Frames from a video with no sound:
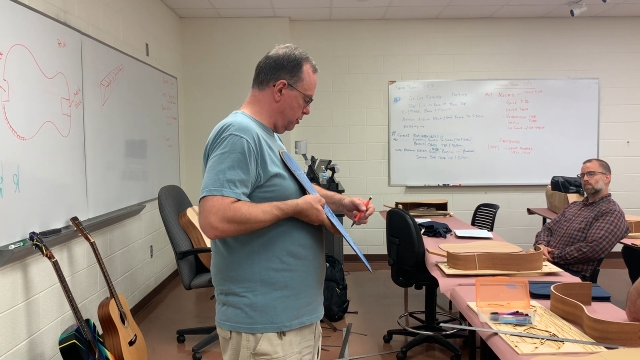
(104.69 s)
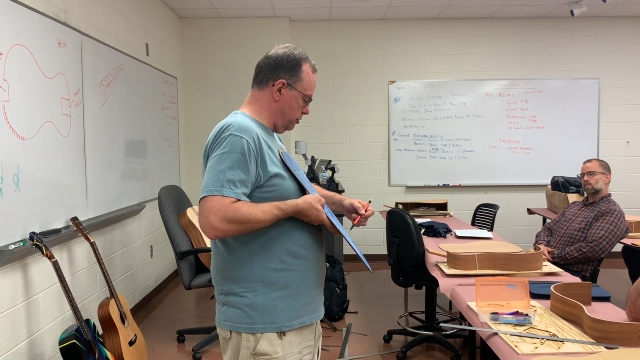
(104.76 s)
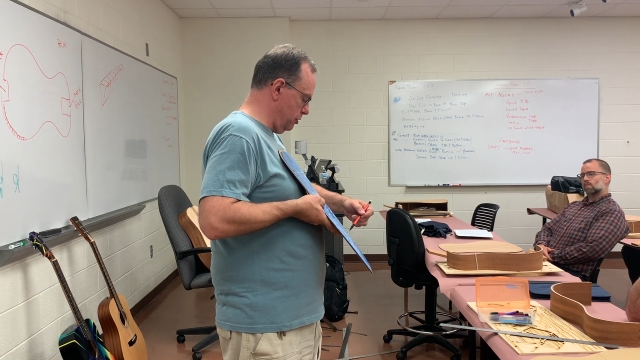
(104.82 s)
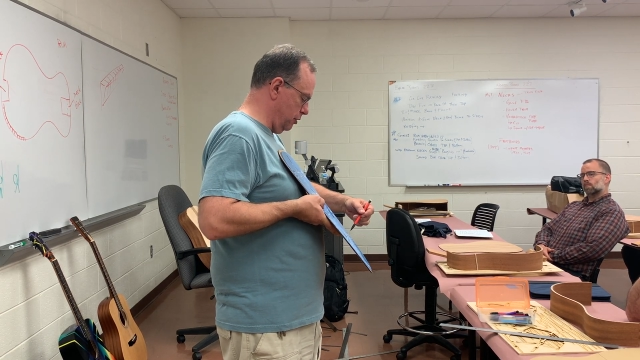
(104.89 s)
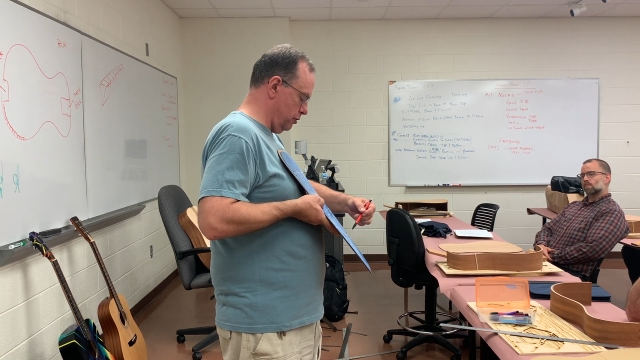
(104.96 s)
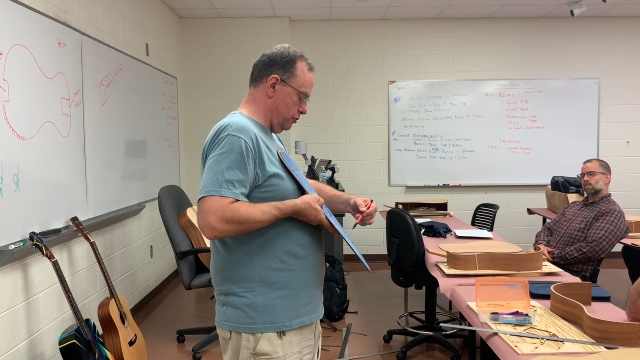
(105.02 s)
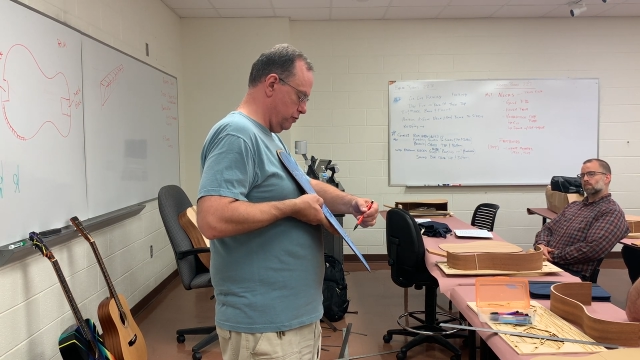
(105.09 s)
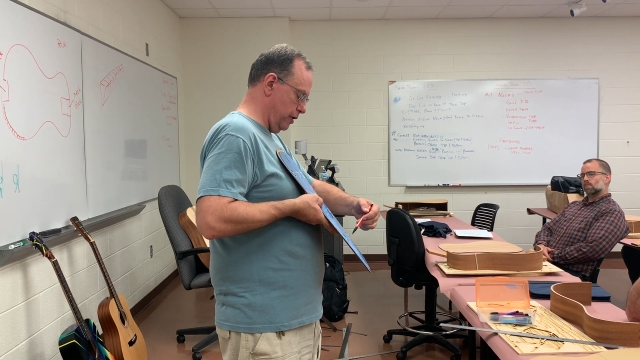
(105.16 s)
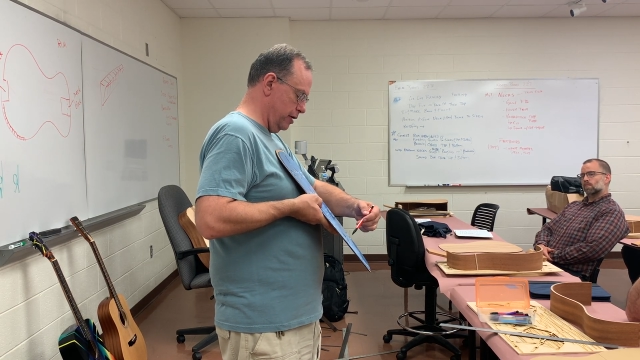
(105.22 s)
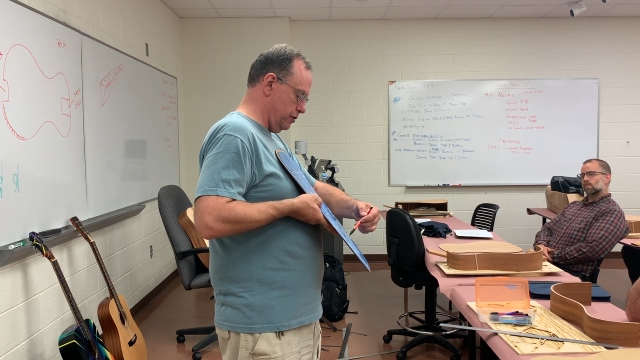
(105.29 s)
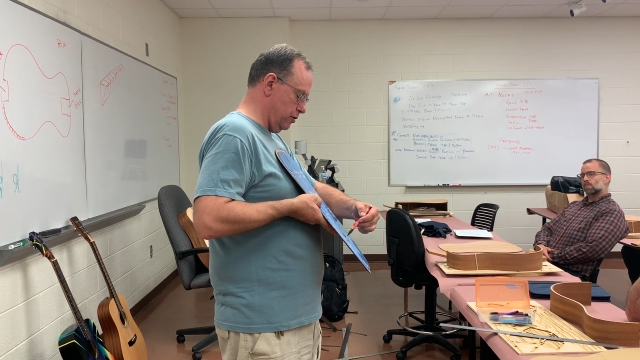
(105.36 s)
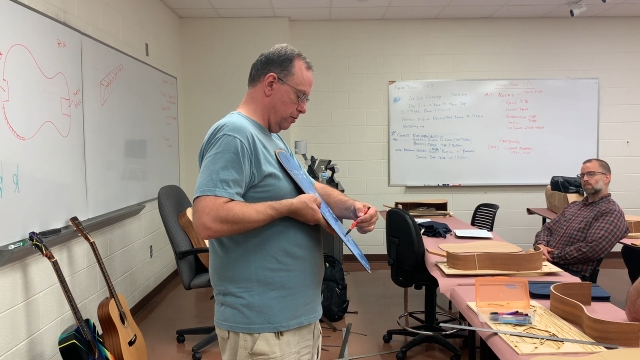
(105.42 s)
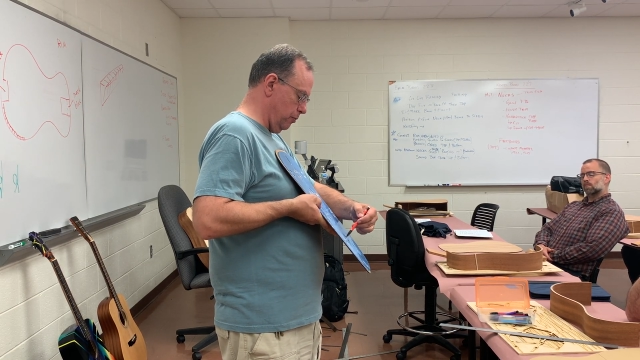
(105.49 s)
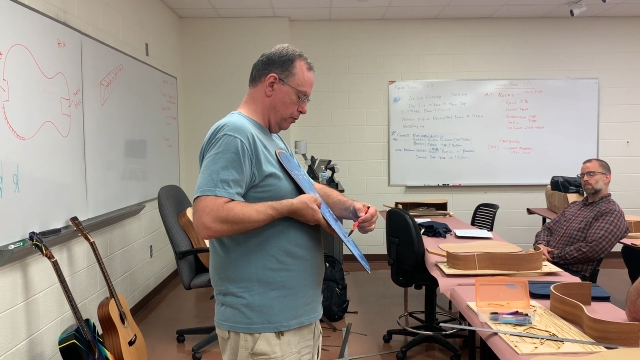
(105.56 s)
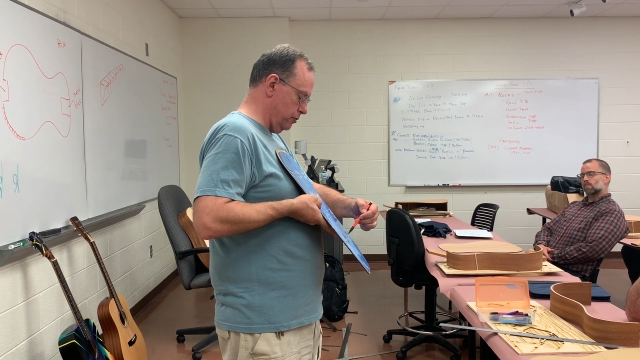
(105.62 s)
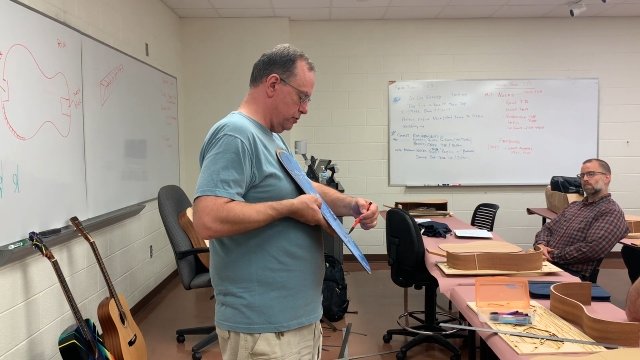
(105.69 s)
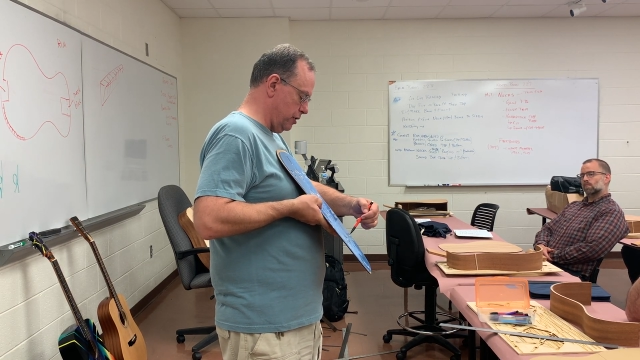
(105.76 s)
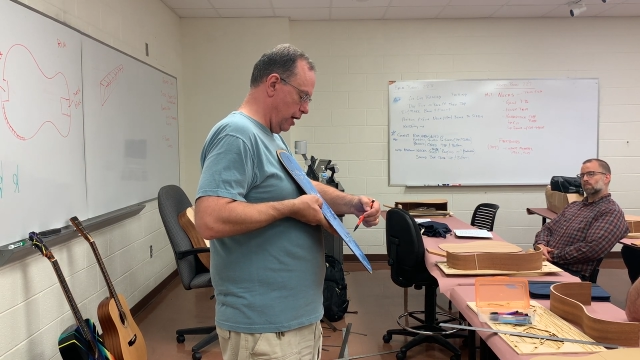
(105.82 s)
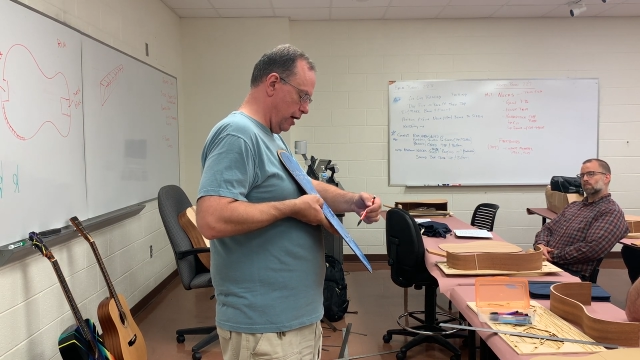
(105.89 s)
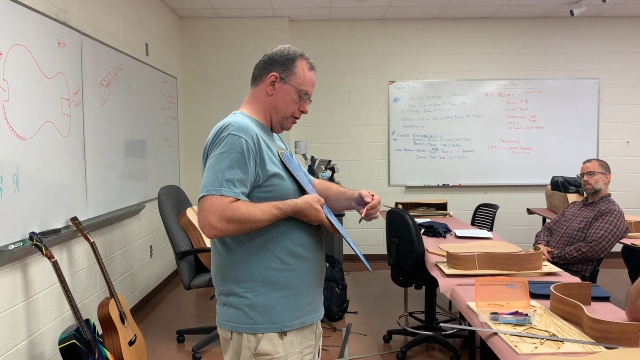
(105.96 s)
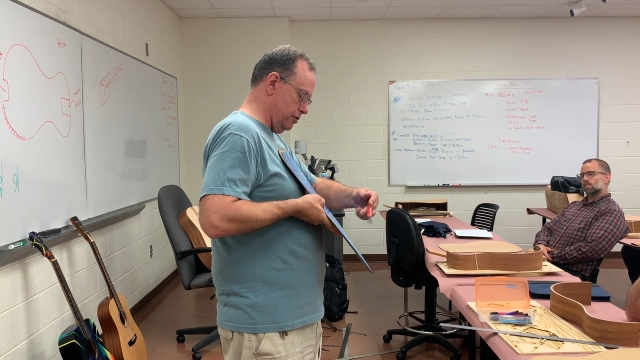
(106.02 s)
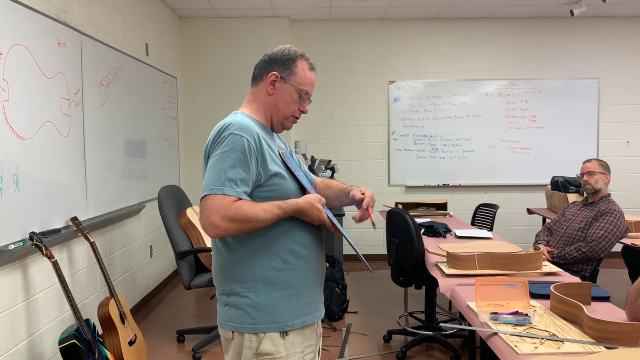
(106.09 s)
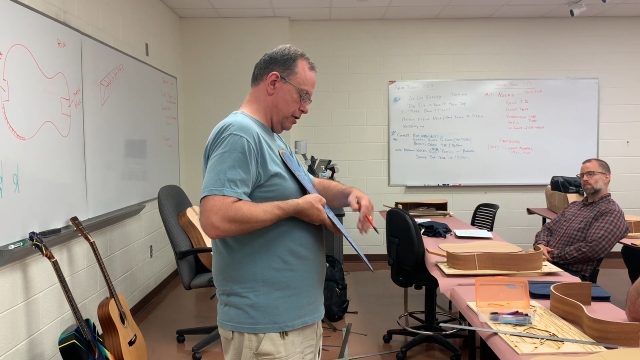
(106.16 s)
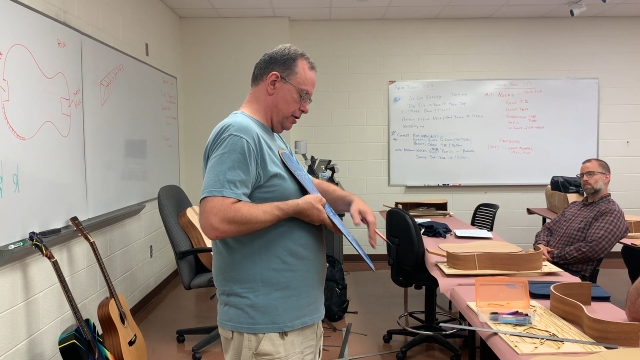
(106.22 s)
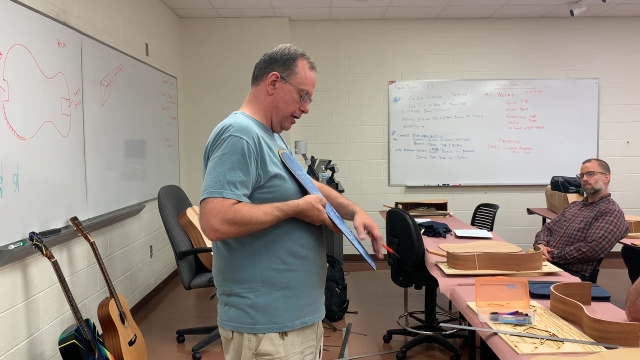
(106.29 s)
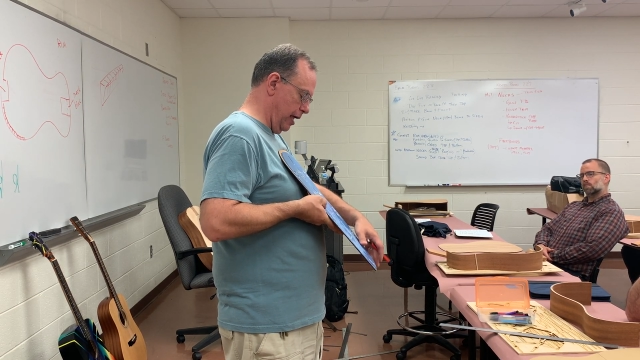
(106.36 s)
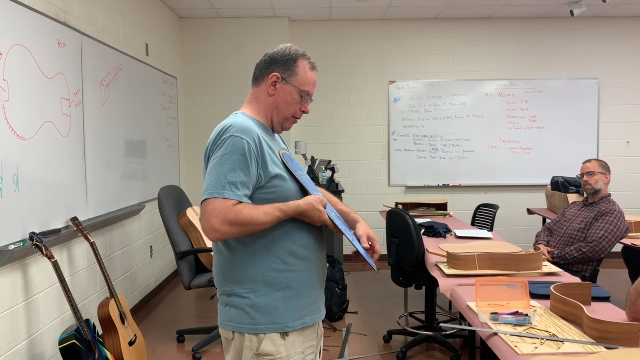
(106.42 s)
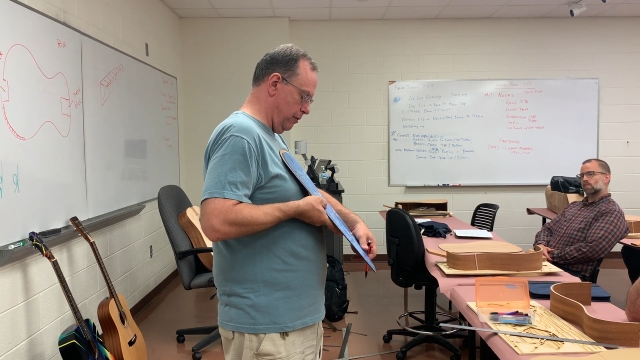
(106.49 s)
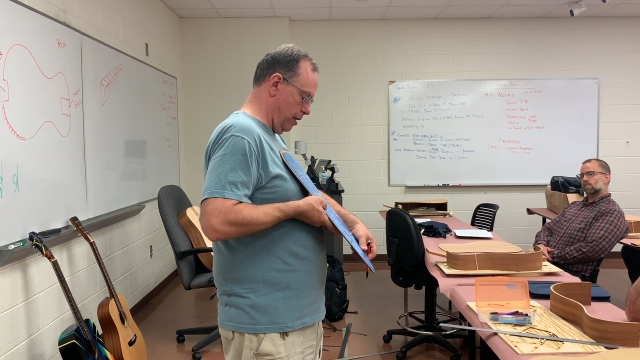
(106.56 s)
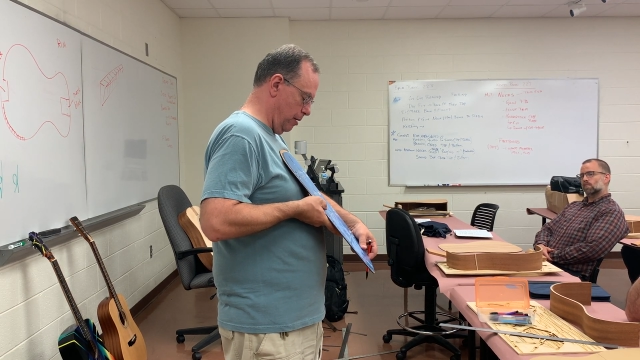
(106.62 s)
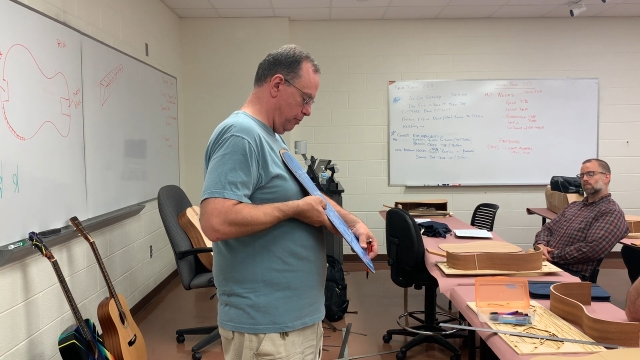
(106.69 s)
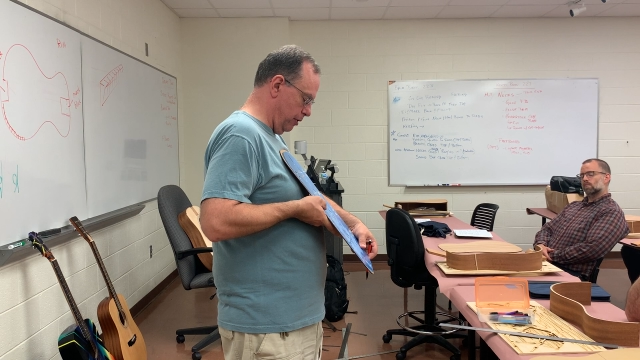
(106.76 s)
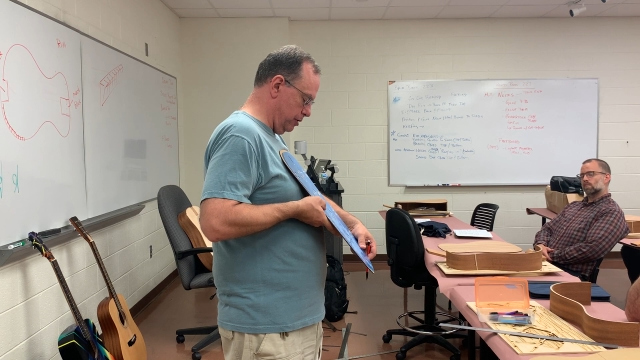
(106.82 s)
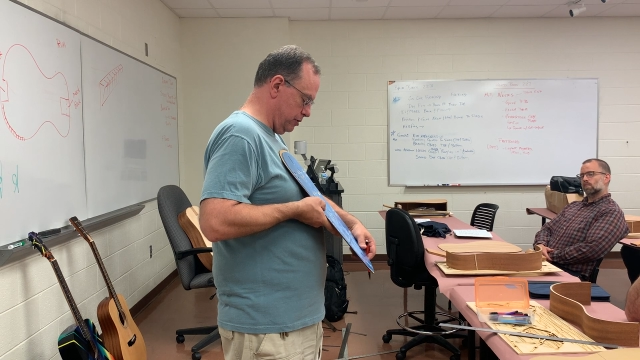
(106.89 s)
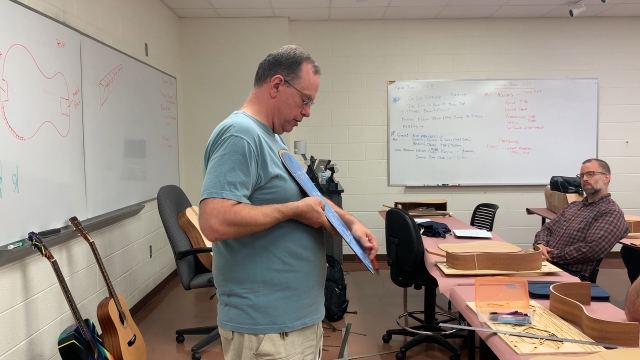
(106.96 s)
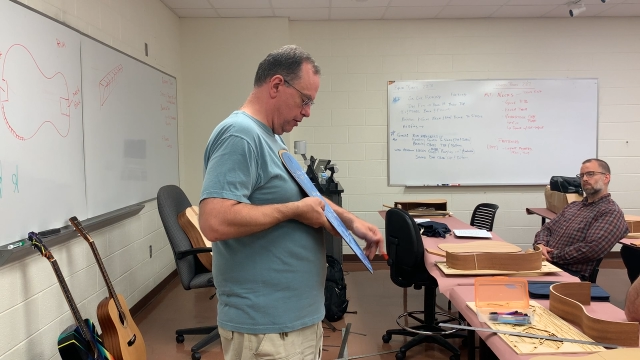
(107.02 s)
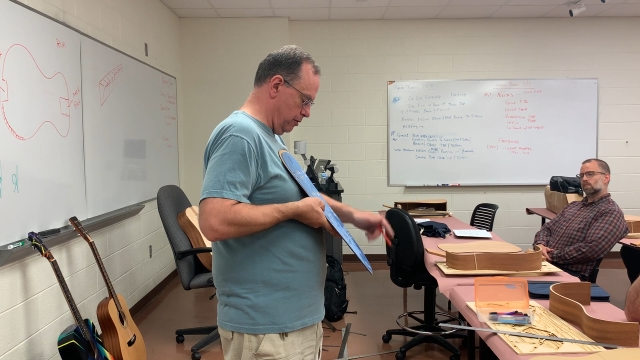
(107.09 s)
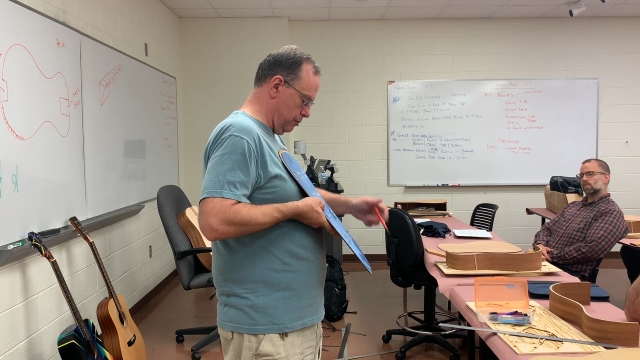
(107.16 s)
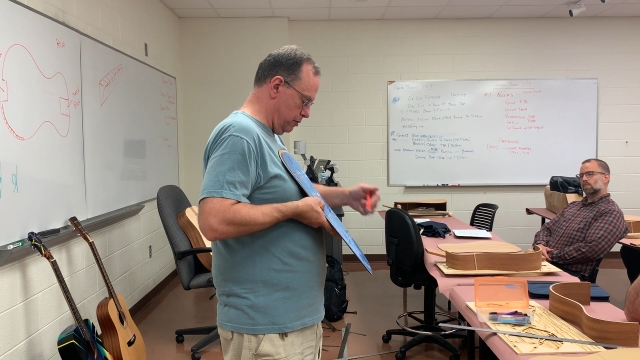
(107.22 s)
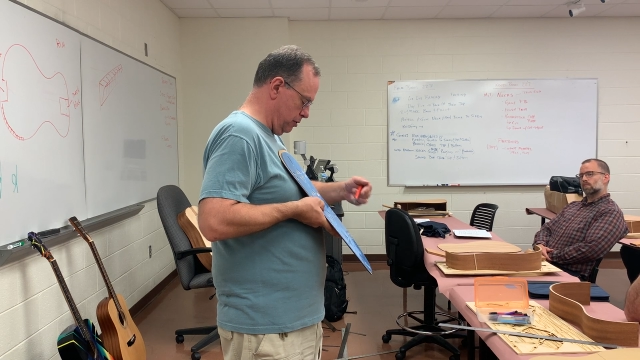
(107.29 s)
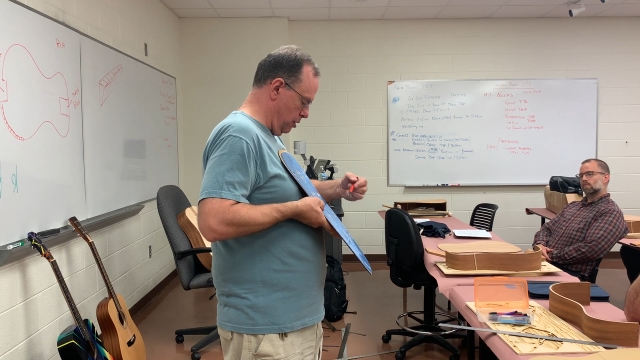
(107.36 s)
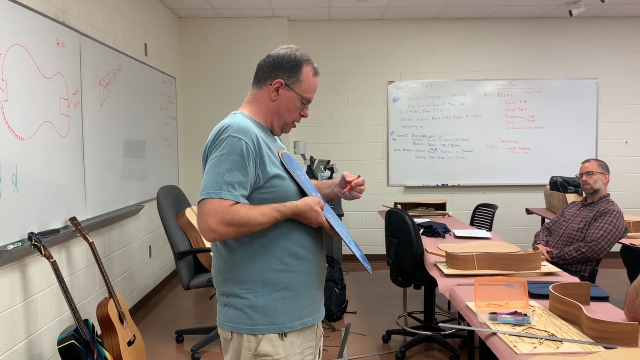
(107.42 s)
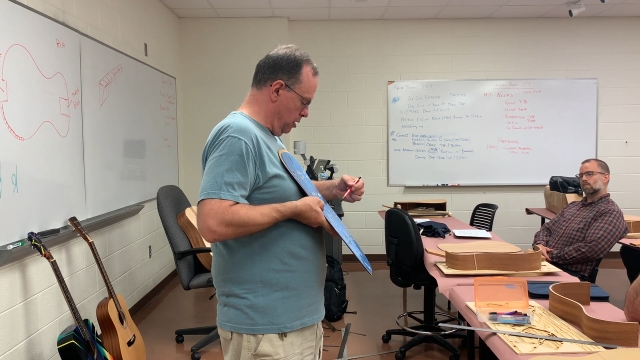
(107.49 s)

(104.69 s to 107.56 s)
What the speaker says: so you can trace on both sides to indicate where that brace goes.